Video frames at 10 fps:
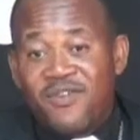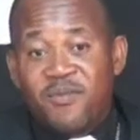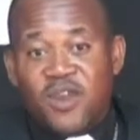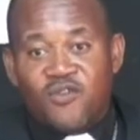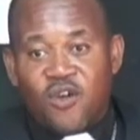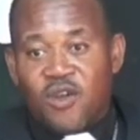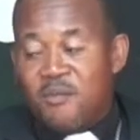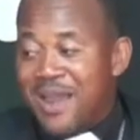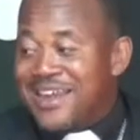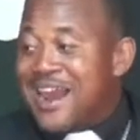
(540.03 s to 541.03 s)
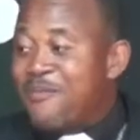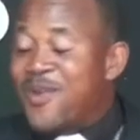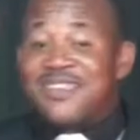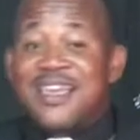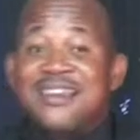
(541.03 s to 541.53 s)
the drug, my dad
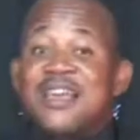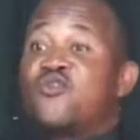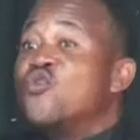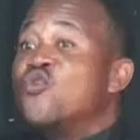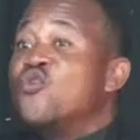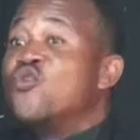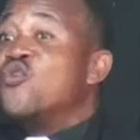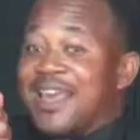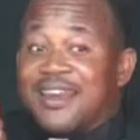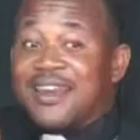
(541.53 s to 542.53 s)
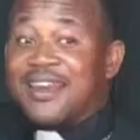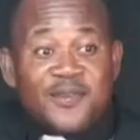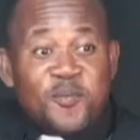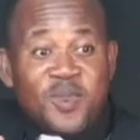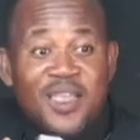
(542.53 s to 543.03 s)
pretended to do like this
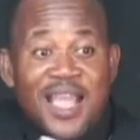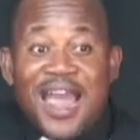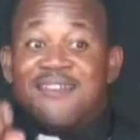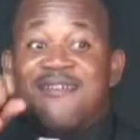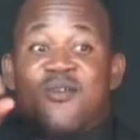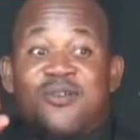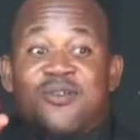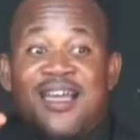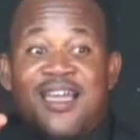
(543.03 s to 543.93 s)
and drank water